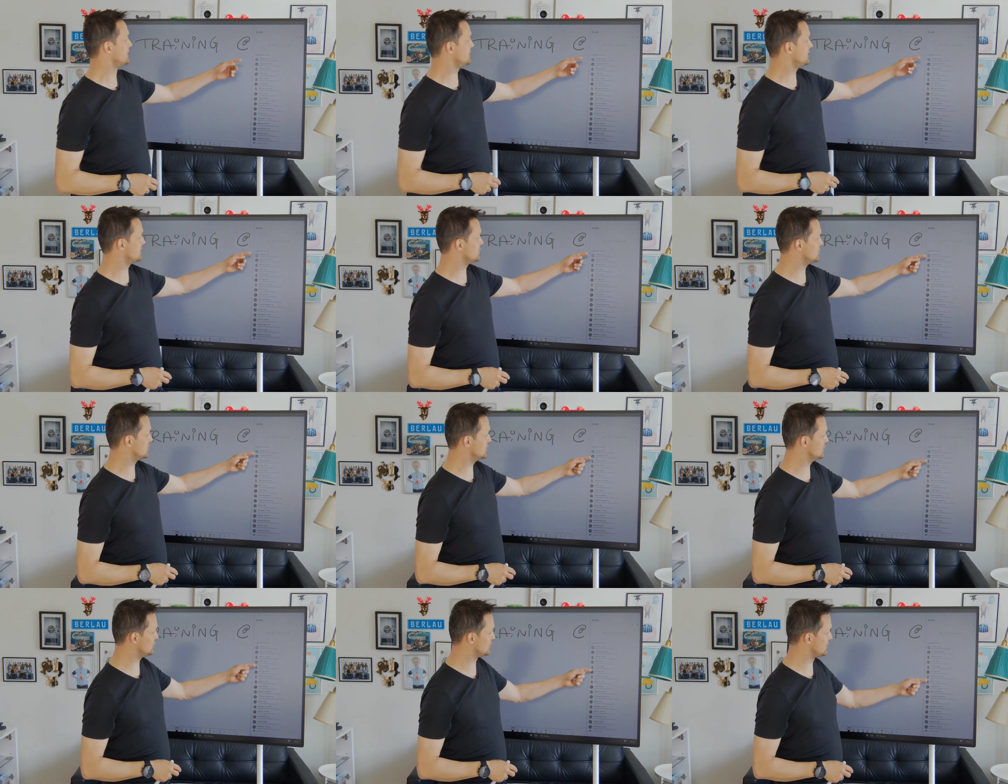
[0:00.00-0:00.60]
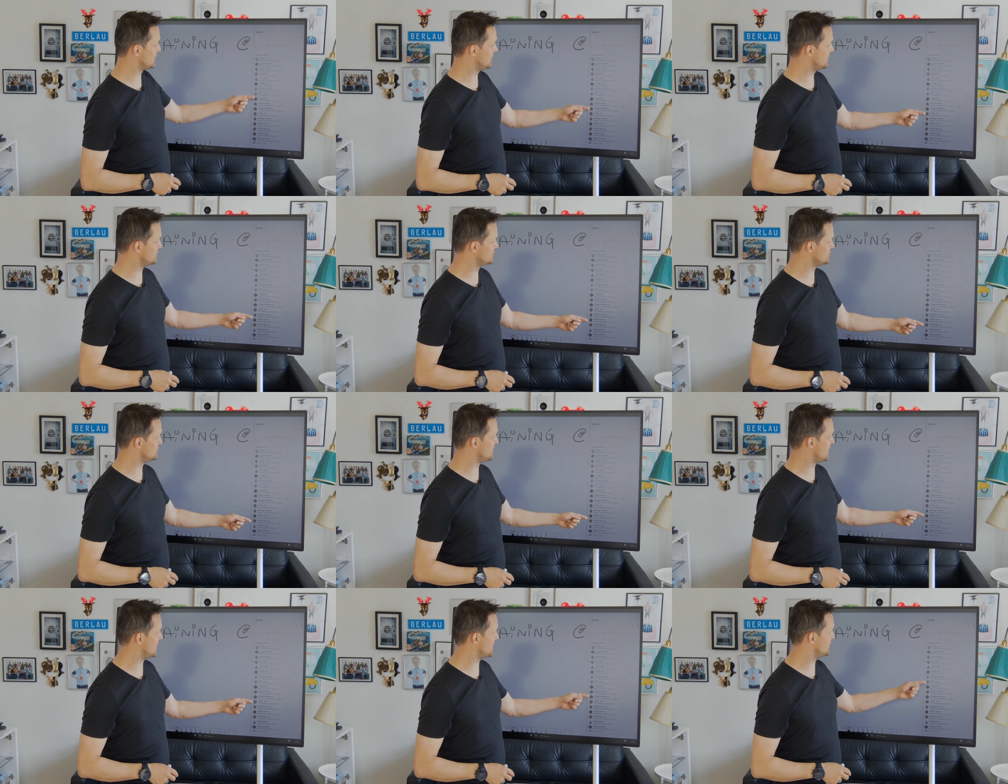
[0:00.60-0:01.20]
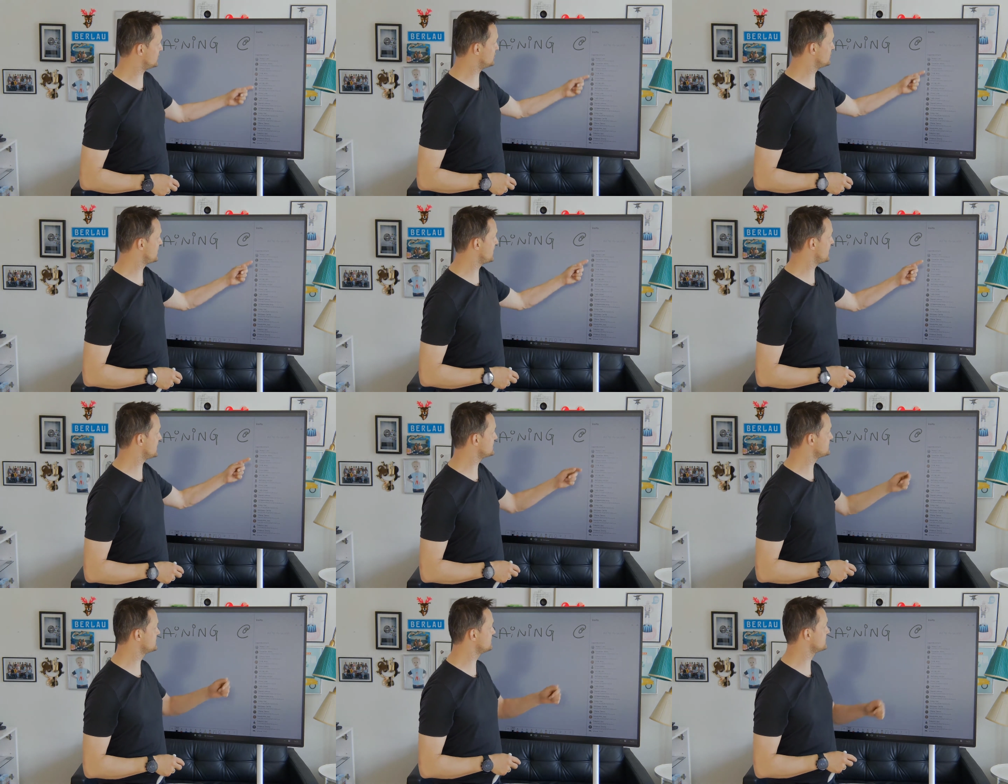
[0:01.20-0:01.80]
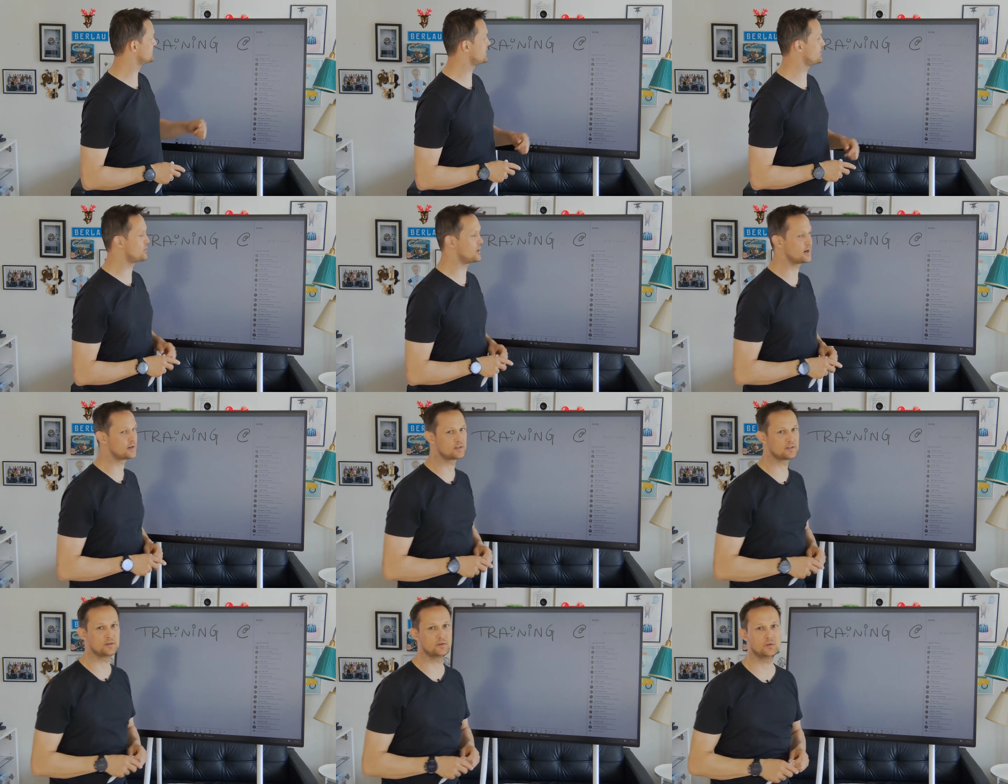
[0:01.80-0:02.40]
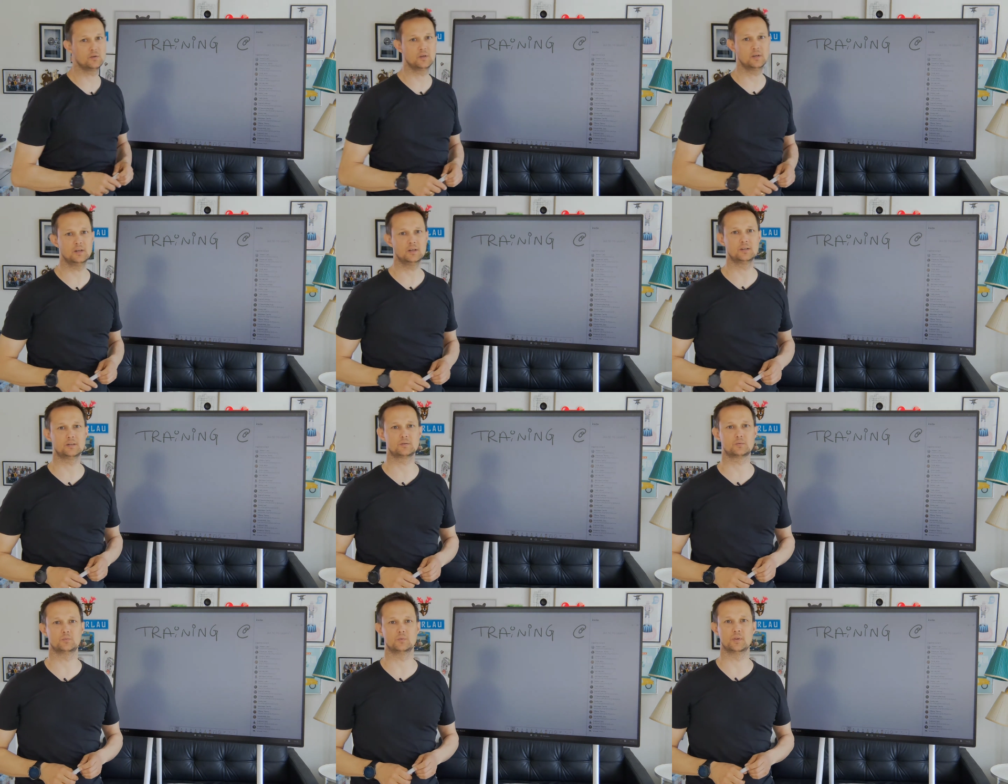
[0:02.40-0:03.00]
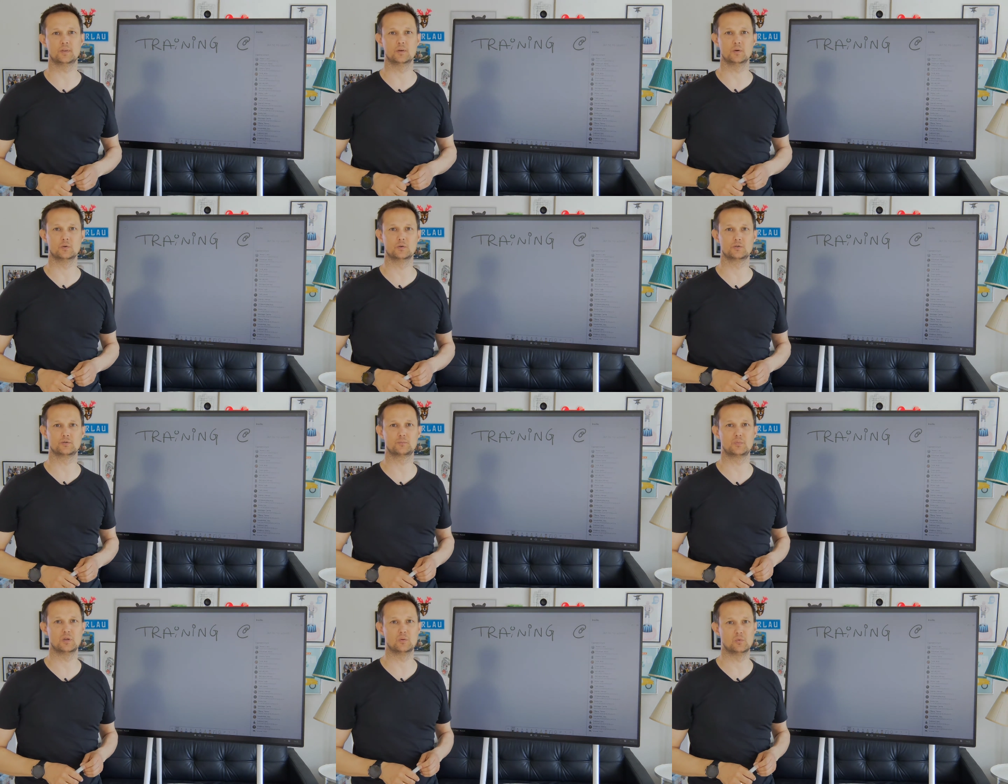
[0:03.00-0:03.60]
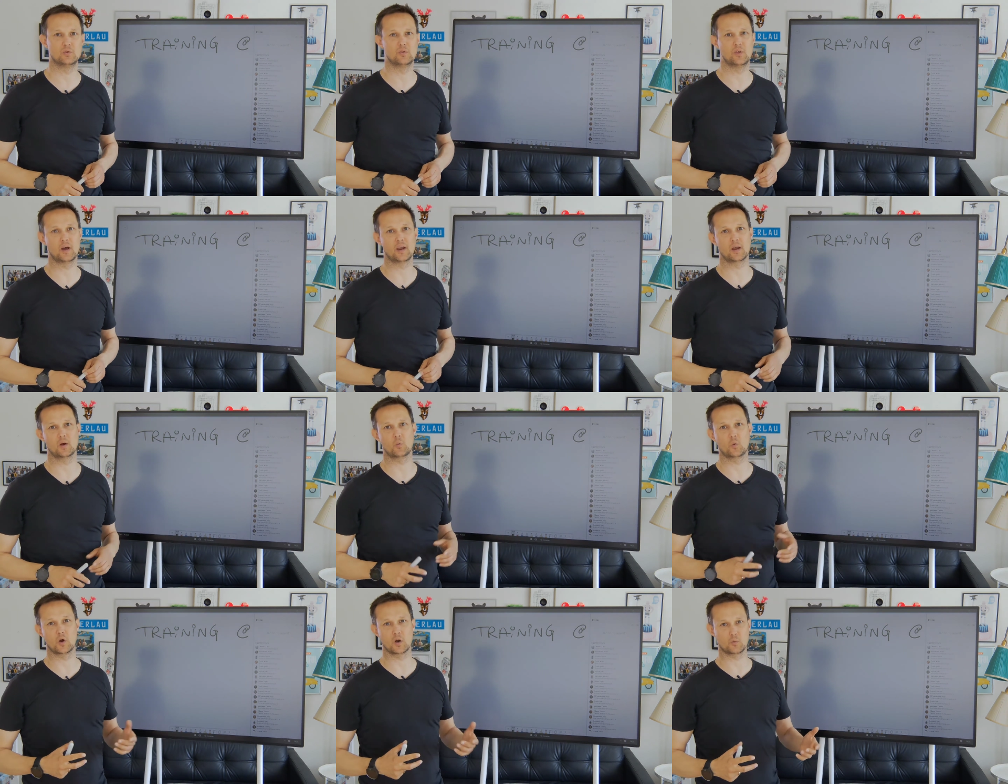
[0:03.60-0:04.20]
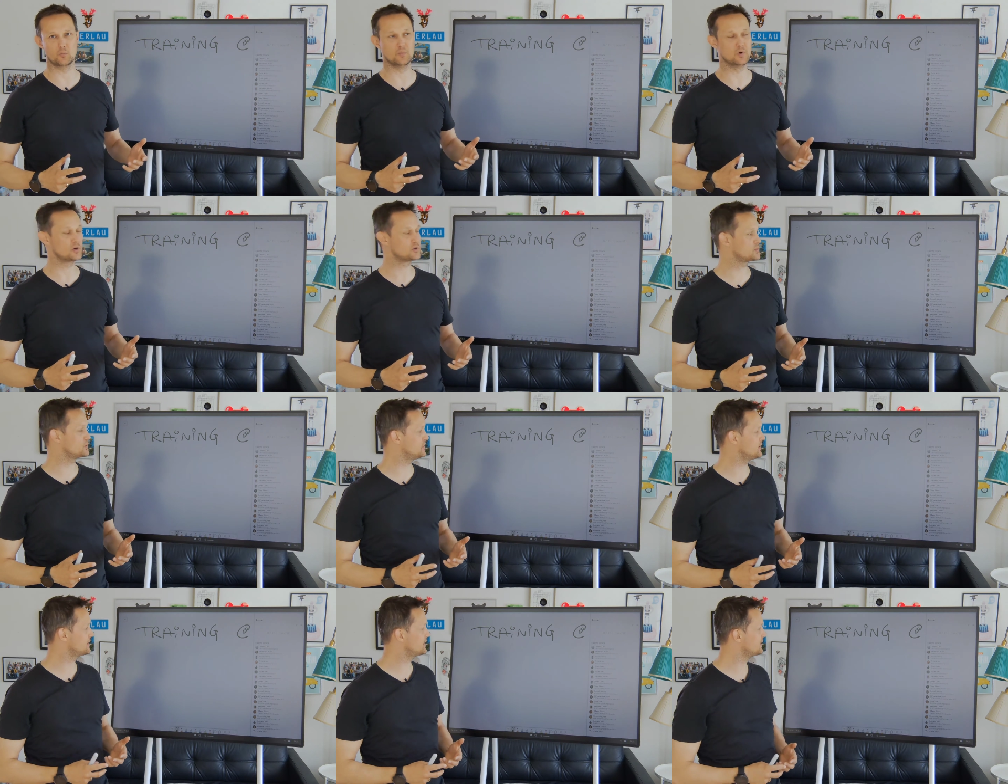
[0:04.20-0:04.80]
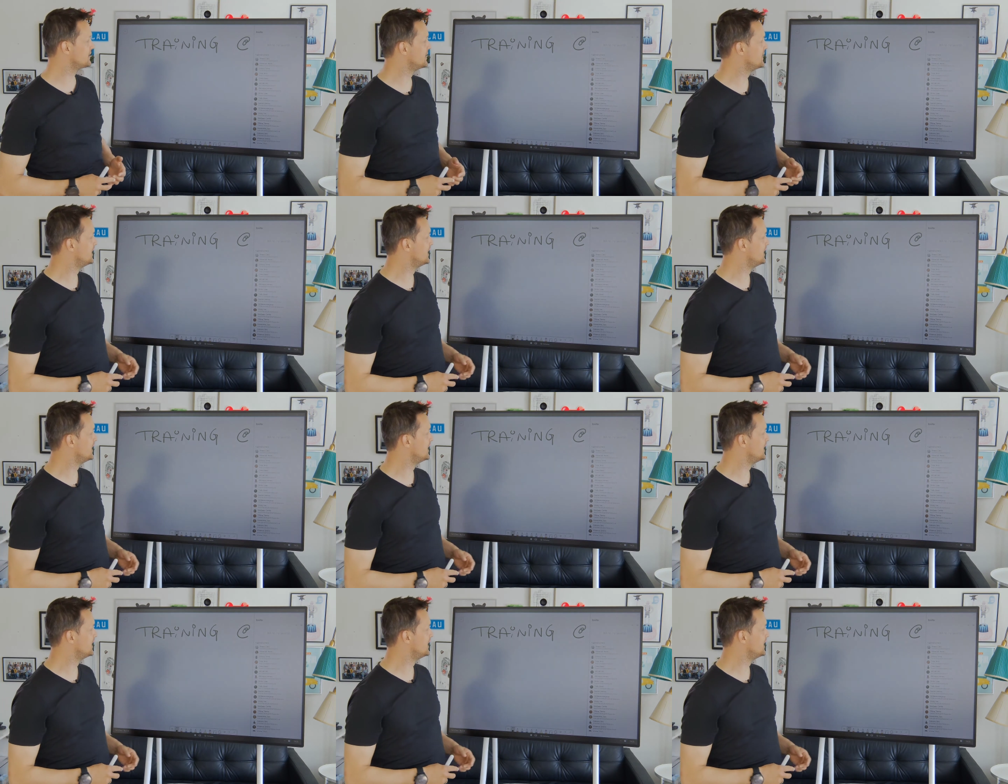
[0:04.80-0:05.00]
it will look into my own Active Directory with those people that I work most with.